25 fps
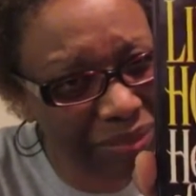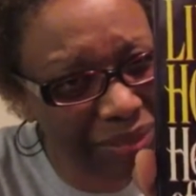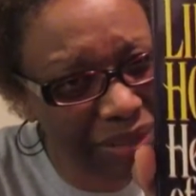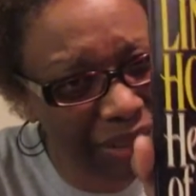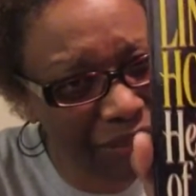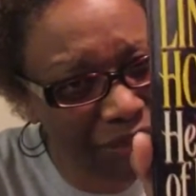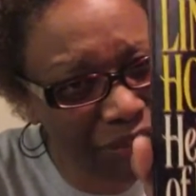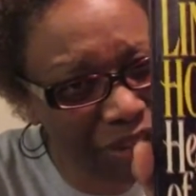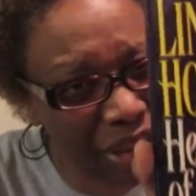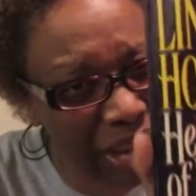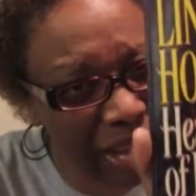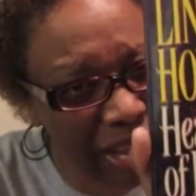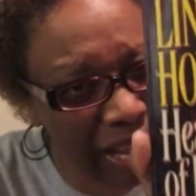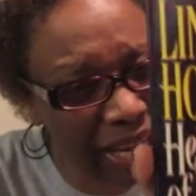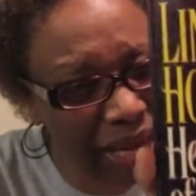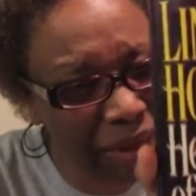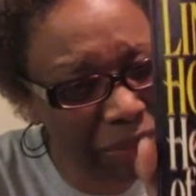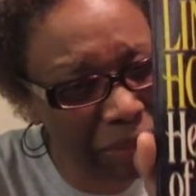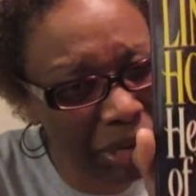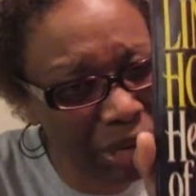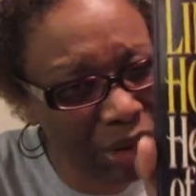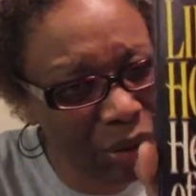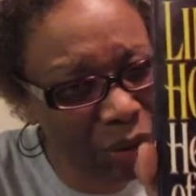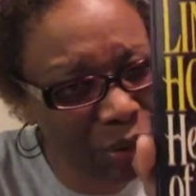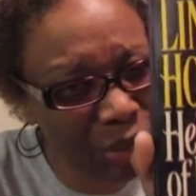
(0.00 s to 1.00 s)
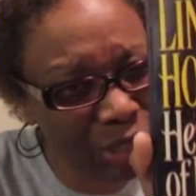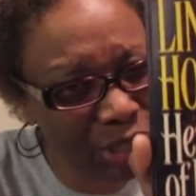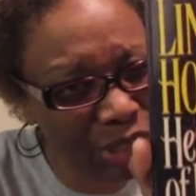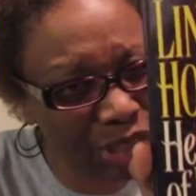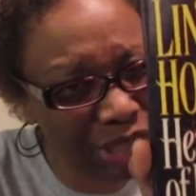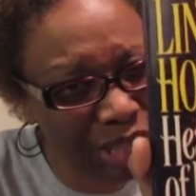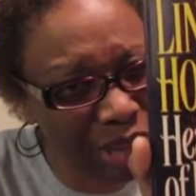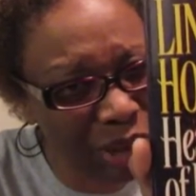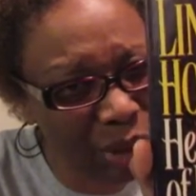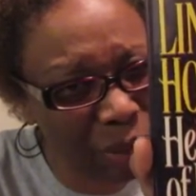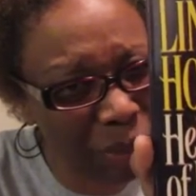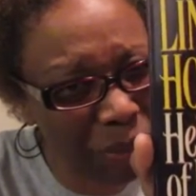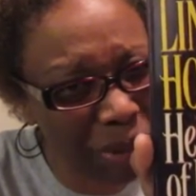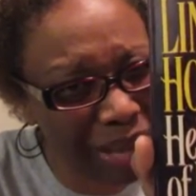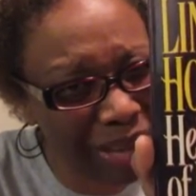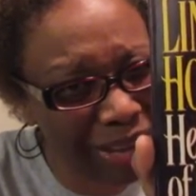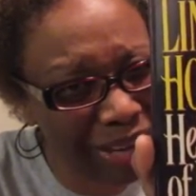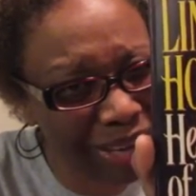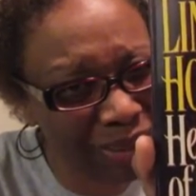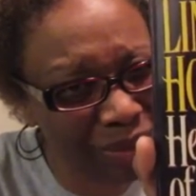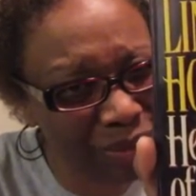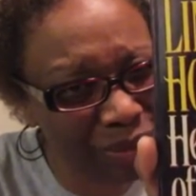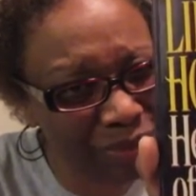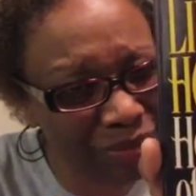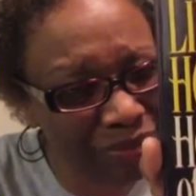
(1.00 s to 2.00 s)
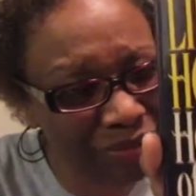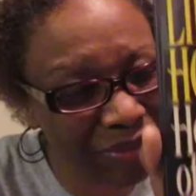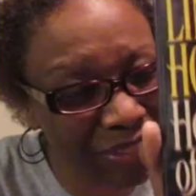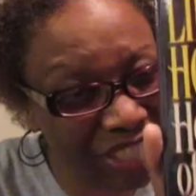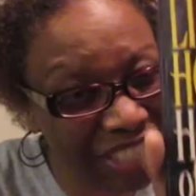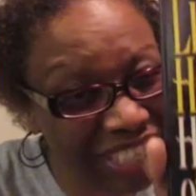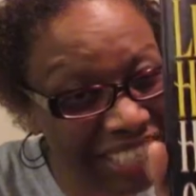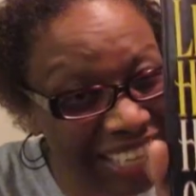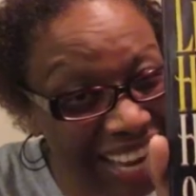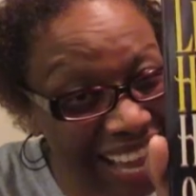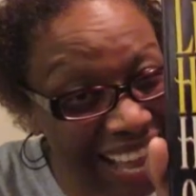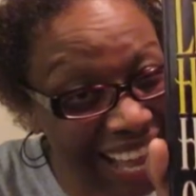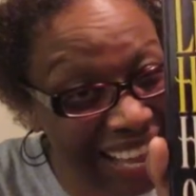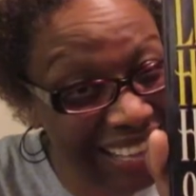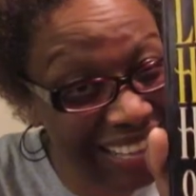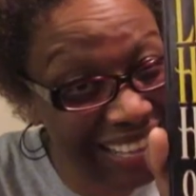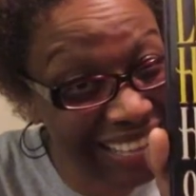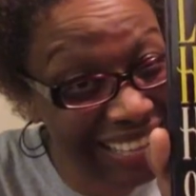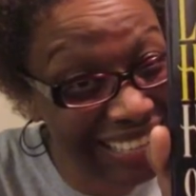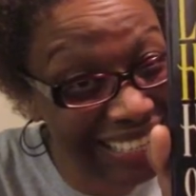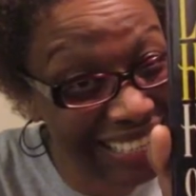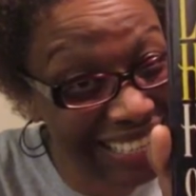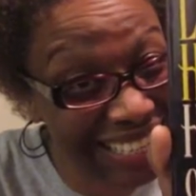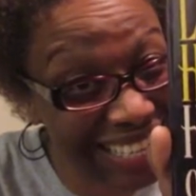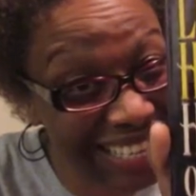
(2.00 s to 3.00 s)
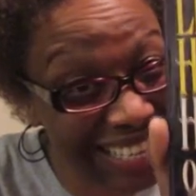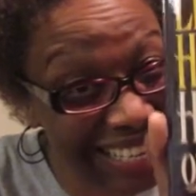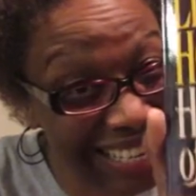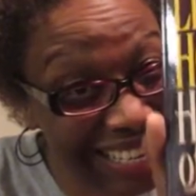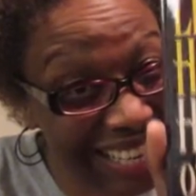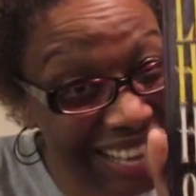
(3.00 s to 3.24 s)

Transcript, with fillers: If you had, let me know what you thought about it. Did you like it?